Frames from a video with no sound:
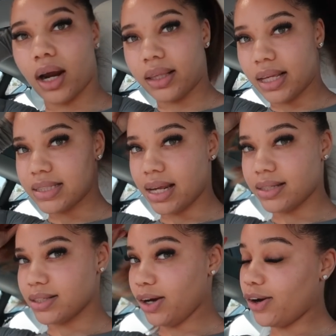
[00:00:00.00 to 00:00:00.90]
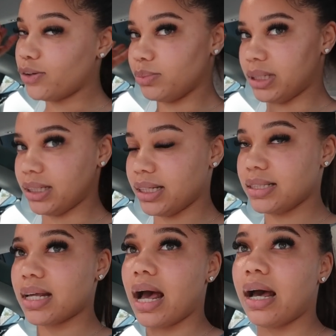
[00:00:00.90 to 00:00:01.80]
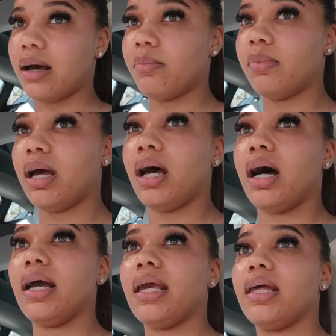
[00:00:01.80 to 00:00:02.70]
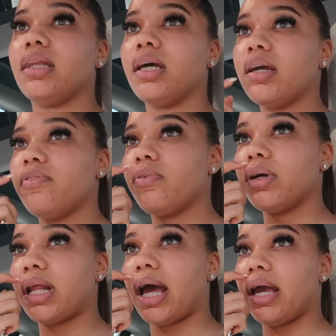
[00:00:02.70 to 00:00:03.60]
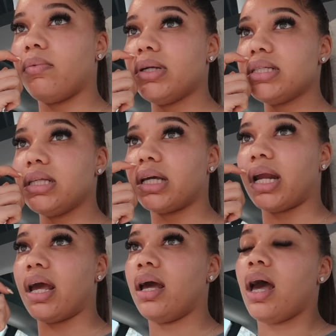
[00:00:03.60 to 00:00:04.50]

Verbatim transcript: All right, let's head into Home Goods. Um, again, looking for like, what is he looking at?